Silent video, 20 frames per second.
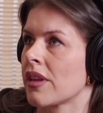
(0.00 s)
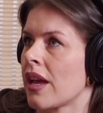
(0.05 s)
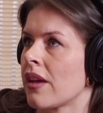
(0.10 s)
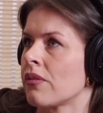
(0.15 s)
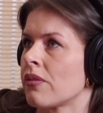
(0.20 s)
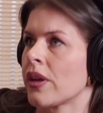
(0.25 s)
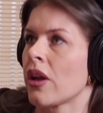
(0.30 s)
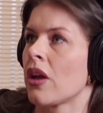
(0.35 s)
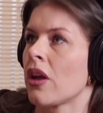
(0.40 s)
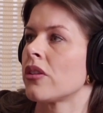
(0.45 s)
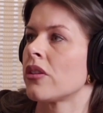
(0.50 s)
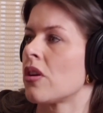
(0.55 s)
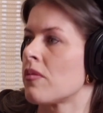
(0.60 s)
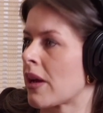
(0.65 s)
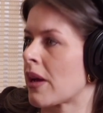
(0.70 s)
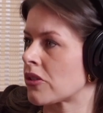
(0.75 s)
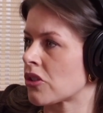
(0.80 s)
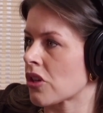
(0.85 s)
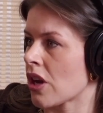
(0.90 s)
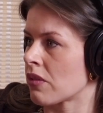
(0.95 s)
we all know
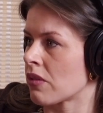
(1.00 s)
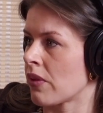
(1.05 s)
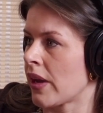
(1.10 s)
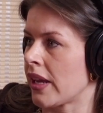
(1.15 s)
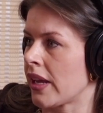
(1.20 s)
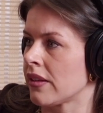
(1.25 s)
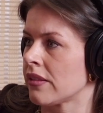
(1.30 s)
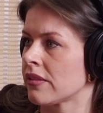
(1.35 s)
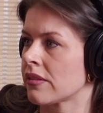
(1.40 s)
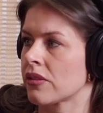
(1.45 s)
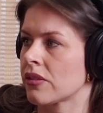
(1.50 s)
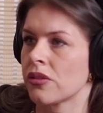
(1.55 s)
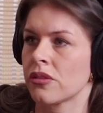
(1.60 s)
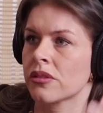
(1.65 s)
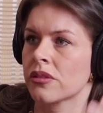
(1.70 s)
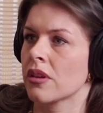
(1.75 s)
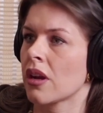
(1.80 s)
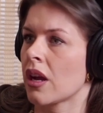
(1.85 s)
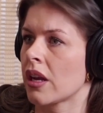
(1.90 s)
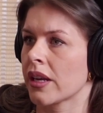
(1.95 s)
about John Wayne,
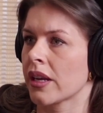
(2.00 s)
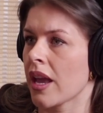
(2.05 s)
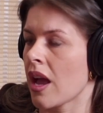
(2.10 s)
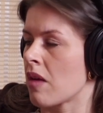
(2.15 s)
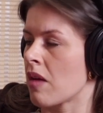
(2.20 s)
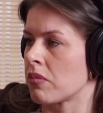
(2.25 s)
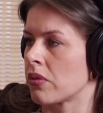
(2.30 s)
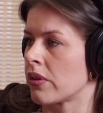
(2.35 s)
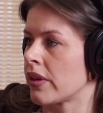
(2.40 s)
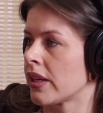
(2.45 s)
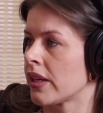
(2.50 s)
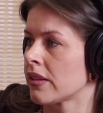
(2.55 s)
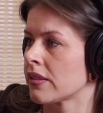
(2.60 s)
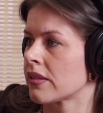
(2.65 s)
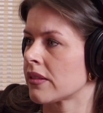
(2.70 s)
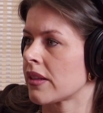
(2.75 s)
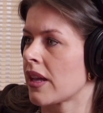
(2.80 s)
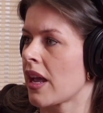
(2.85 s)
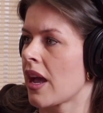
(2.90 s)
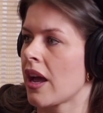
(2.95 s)
who's not a cowboy,
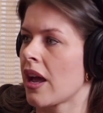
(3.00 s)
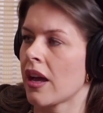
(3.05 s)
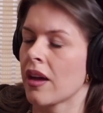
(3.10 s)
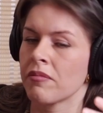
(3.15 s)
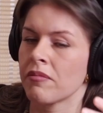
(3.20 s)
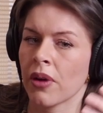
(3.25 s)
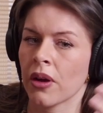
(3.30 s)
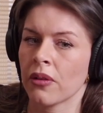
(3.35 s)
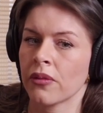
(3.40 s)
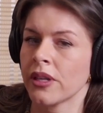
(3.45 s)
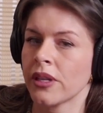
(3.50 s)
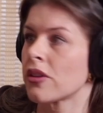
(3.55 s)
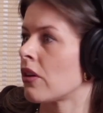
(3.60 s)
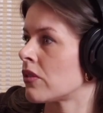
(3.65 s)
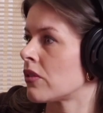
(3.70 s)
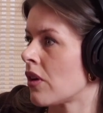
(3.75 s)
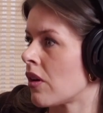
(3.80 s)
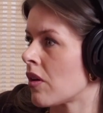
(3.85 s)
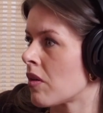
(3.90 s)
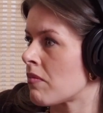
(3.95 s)
but we
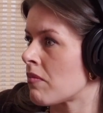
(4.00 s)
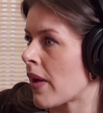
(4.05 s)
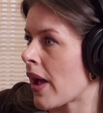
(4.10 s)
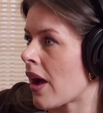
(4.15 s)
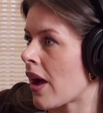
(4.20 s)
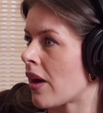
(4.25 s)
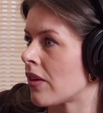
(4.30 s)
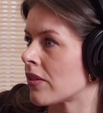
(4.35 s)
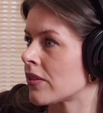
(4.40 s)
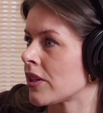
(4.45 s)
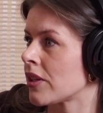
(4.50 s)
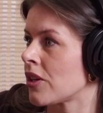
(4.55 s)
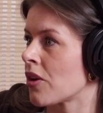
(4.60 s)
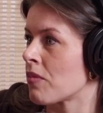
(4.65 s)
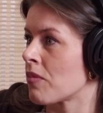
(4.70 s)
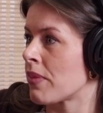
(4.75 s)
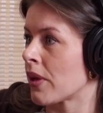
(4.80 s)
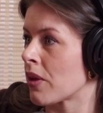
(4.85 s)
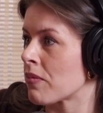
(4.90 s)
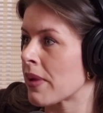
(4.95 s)
don't know about,
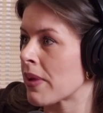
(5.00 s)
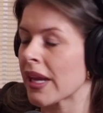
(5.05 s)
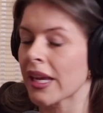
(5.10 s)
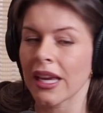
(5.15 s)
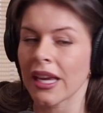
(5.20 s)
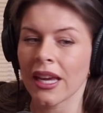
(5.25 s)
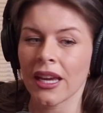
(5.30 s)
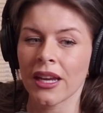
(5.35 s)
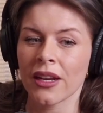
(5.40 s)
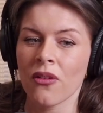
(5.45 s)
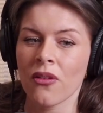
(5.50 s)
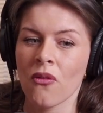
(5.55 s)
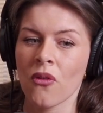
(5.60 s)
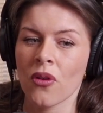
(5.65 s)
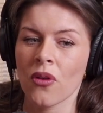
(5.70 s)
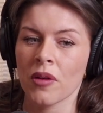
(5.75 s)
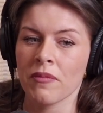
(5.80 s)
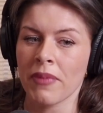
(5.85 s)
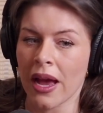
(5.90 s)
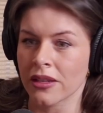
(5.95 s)
Bill Pickett
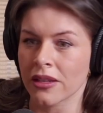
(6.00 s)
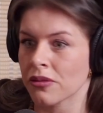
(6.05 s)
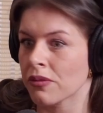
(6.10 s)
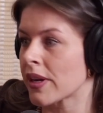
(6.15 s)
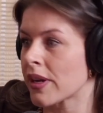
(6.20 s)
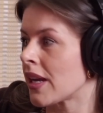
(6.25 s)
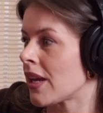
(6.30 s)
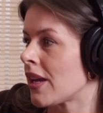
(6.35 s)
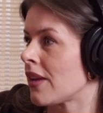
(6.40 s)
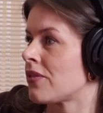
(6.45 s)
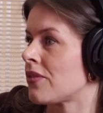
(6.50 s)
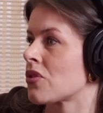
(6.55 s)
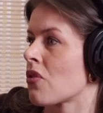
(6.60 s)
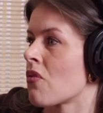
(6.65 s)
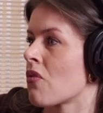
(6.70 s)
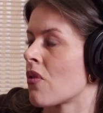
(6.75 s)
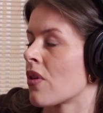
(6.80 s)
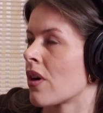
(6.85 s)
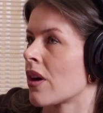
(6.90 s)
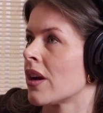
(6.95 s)
or Bass Reeves
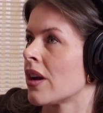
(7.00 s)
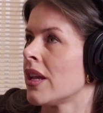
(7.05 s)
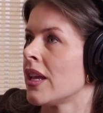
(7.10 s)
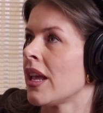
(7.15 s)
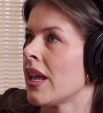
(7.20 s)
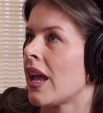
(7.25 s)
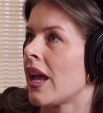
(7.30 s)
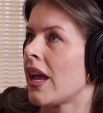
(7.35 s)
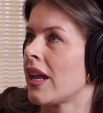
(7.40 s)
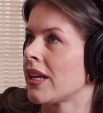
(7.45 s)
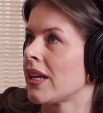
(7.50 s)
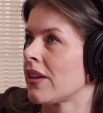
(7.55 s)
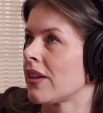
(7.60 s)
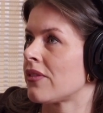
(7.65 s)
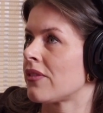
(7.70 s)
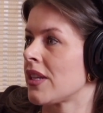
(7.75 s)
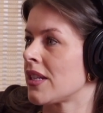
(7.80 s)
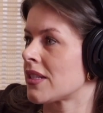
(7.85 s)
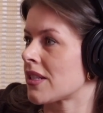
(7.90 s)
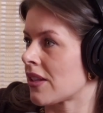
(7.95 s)
or any of
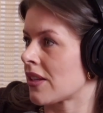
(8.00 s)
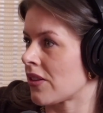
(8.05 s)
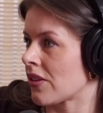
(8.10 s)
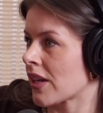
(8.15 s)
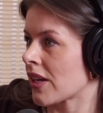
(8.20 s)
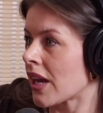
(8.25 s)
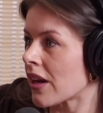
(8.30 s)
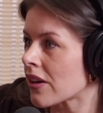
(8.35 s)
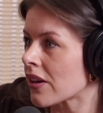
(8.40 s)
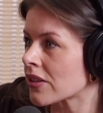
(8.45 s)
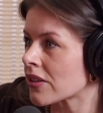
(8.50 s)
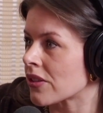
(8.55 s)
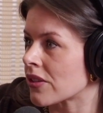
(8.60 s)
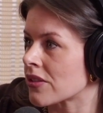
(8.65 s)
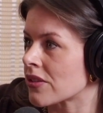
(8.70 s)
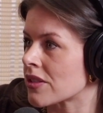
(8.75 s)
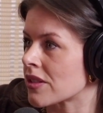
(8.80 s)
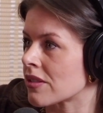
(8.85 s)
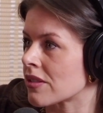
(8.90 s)
these other characters and